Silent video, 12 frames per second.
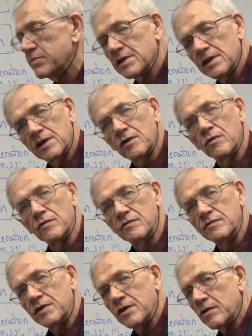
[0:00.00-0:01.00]
political
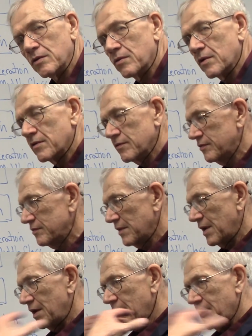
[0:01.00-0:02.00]
view of
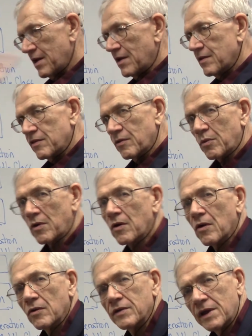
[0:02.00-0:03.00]
the
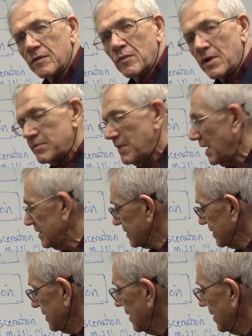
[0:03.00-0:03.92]
world and what makes it